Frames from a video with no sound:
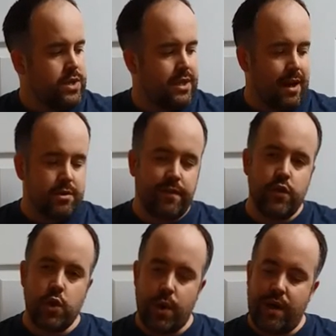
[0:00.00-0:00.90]
We said that was a
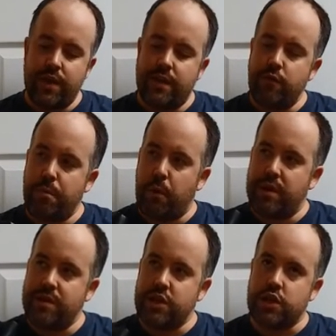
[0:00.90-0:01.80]
few quid. I think if you bought
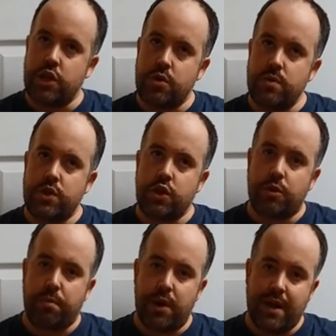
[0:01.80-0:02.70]
one of these used, you
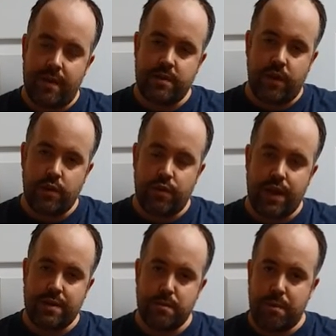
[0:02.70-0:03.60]
could probably get this for under a
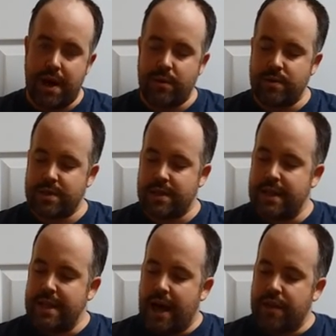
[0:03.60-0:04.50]
thousand pounds.
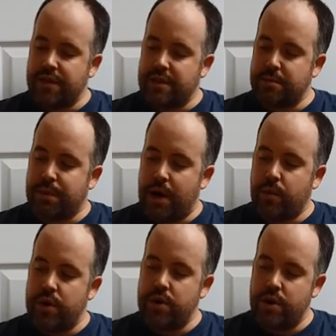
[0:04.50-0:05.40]
I think to buy
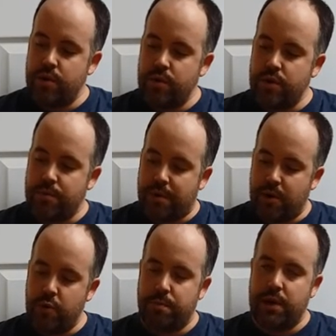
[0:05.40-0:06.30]
one new, you
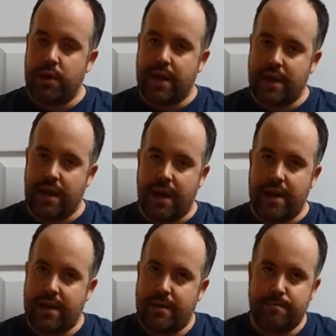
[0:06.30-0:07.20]
probably would be looking at
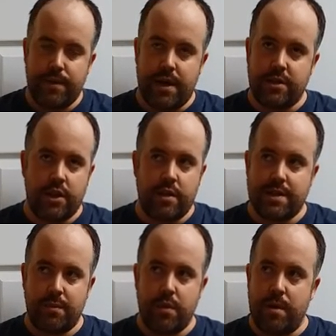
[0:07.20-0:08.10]
like I don't know
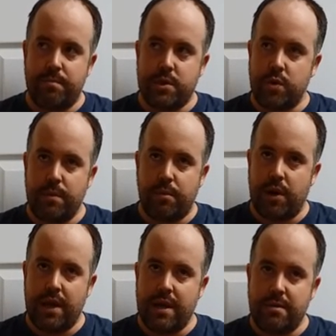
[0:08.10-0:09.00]
somewhere between
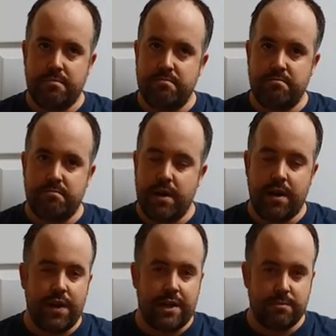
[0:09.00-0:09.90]
probably
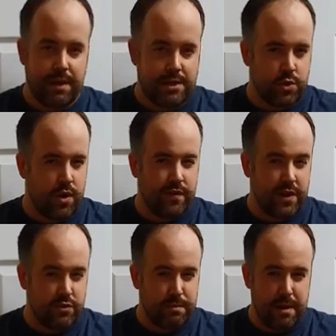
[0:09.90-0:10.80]
a thousand pounds, twelve
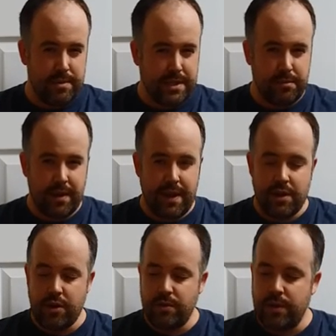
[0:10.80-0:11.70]
hundred maybe something like
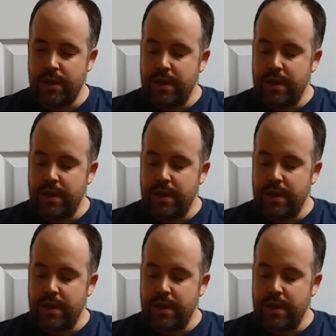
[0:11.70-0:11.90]
that new.